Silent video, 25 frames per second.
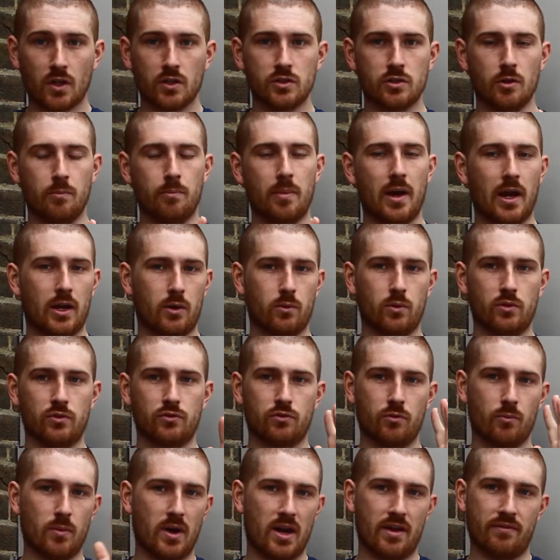So backwards
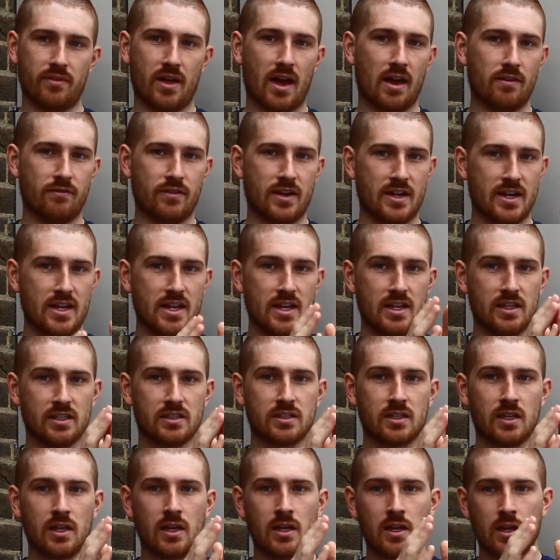from whenever that event
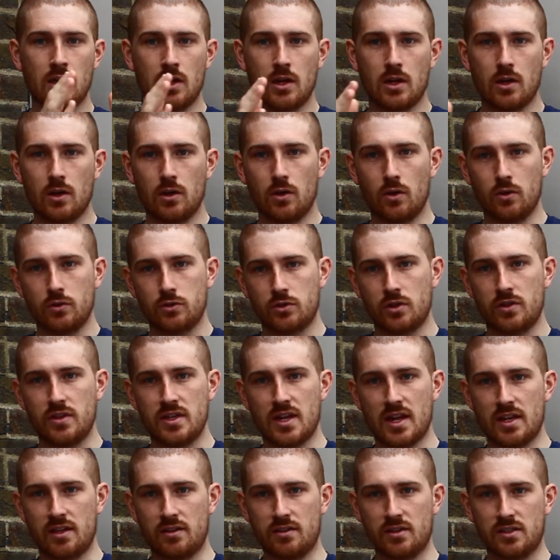is to the
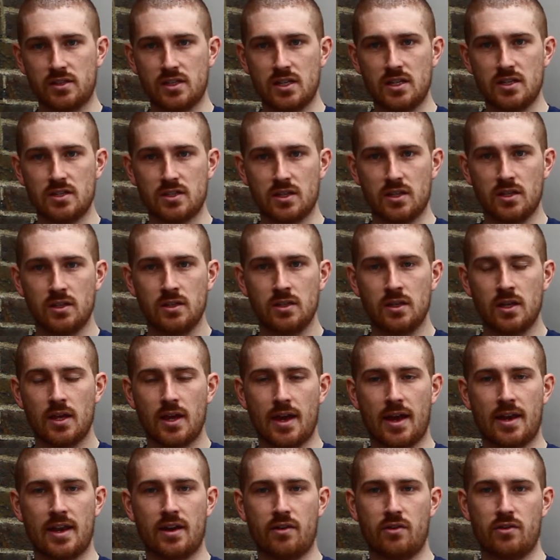end of the season,
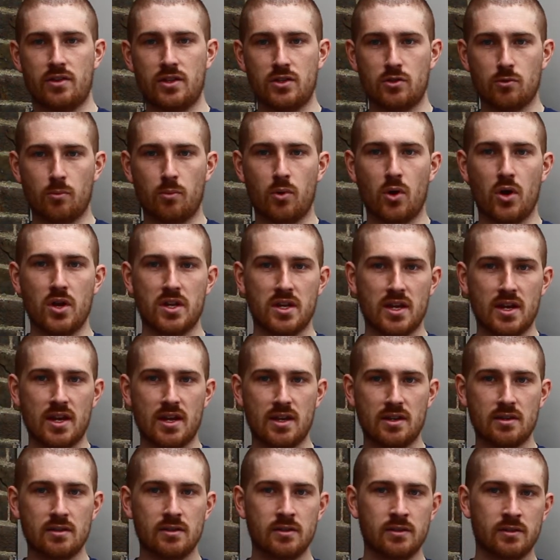and everything you're putting
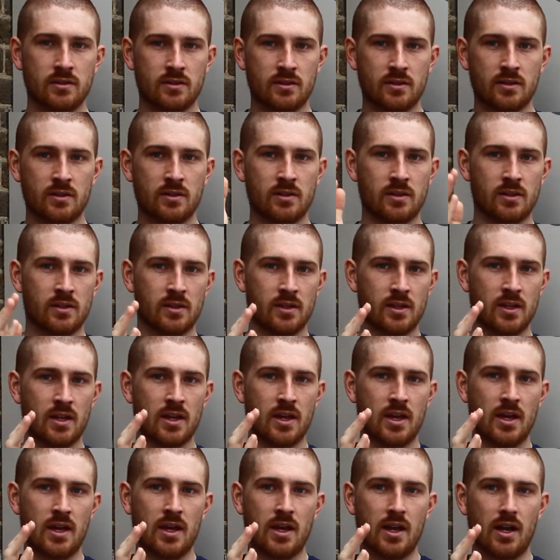in
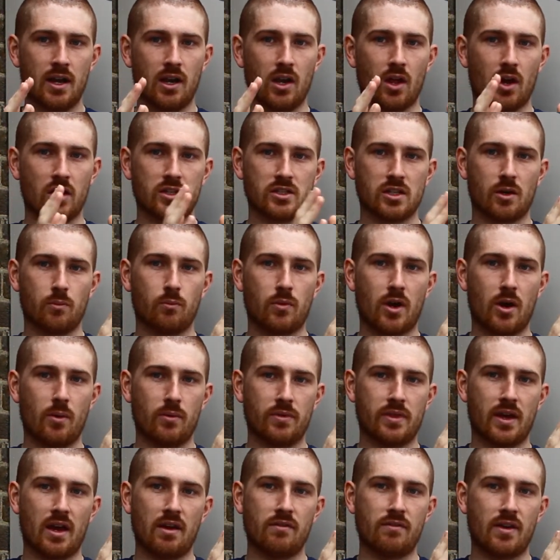lines up well
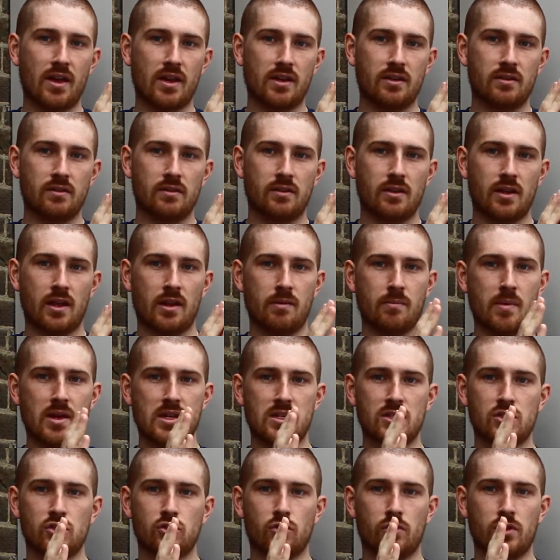with that event, and
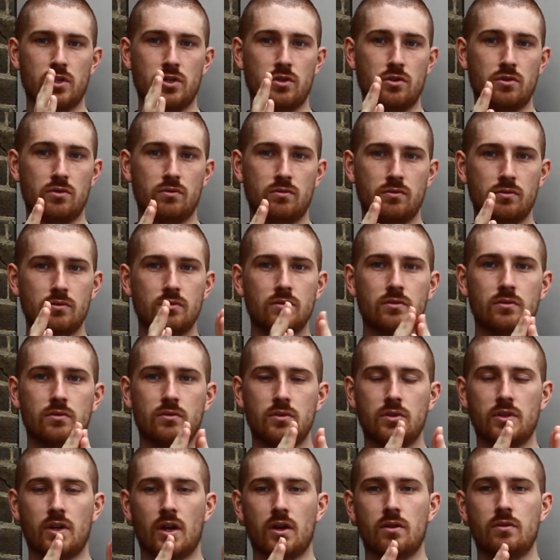making sure
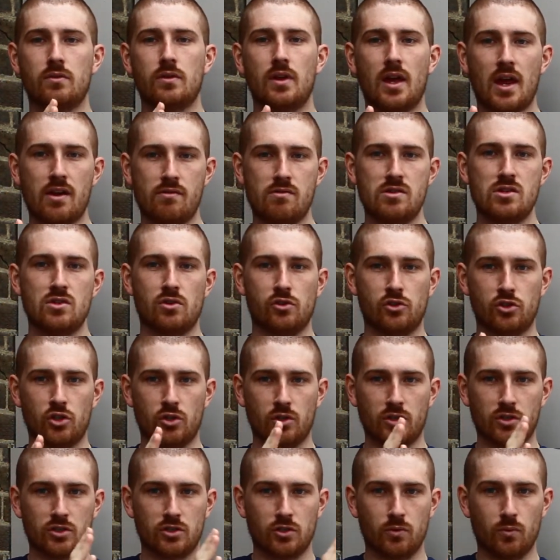that everything you're
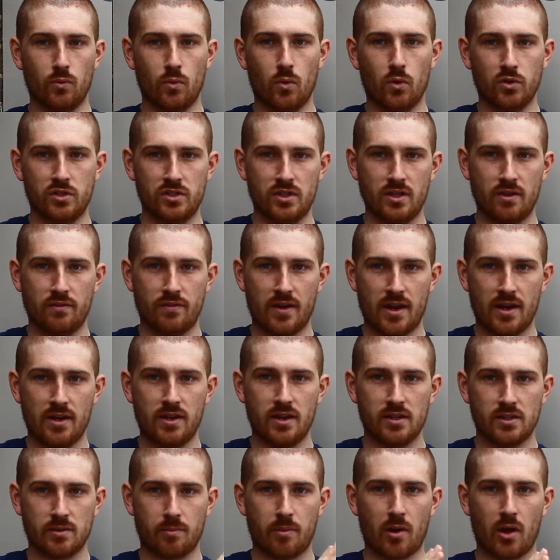doing is towards the event,
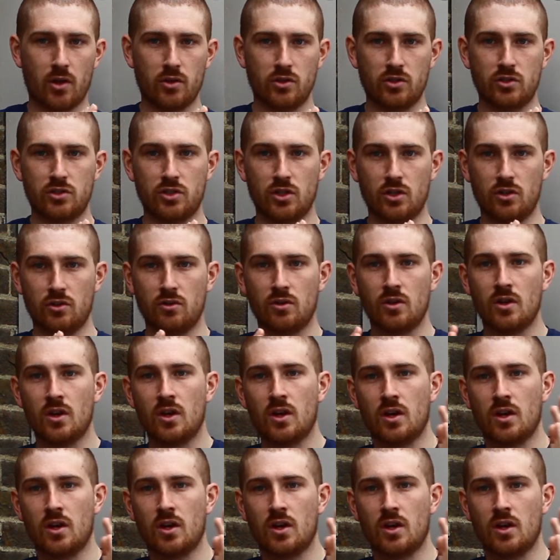as opposed to